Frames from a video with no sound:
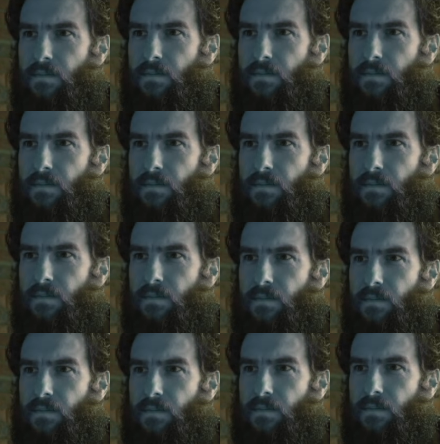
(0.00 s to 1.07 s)

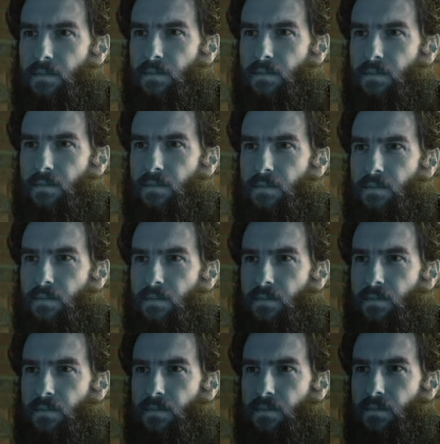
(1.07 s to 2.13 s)

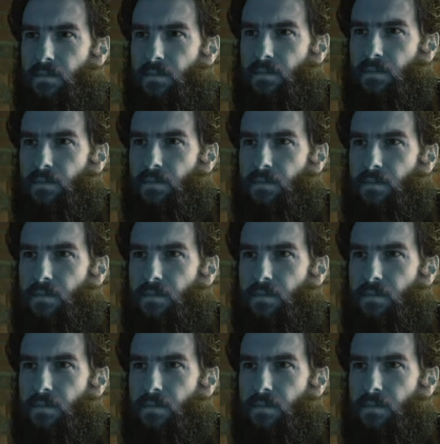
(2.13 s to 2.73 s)
(silence)